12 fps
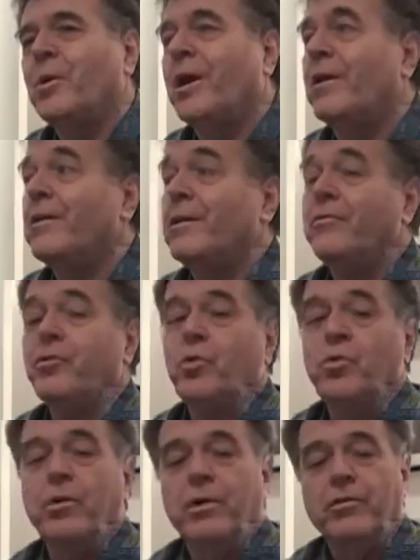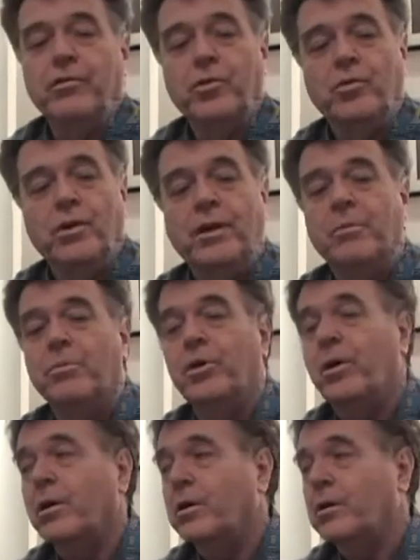Well, if you read a
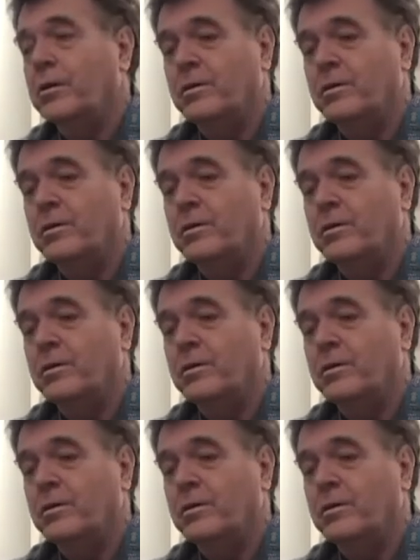book